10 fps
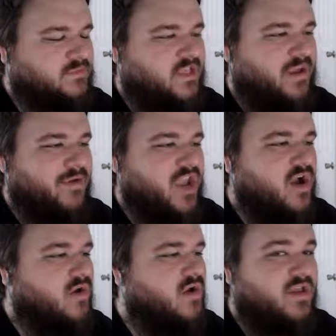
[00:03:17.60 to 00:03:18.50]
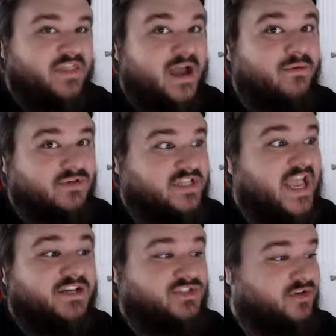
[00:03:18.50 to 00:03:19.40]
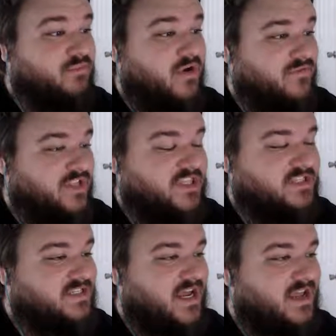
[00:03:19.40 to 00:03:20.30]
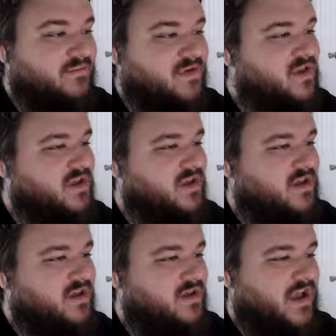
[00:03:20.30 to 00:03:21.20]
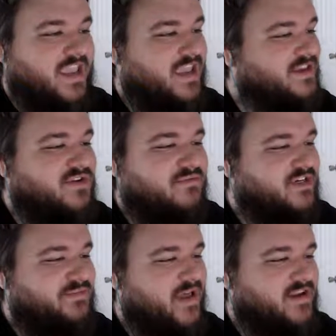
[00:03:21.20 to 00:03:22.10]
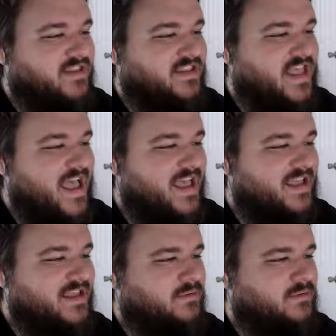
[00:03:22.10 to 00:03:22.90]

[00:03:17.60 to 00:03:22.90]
There we go. That one's extra perfect this time. I can't do much better than that.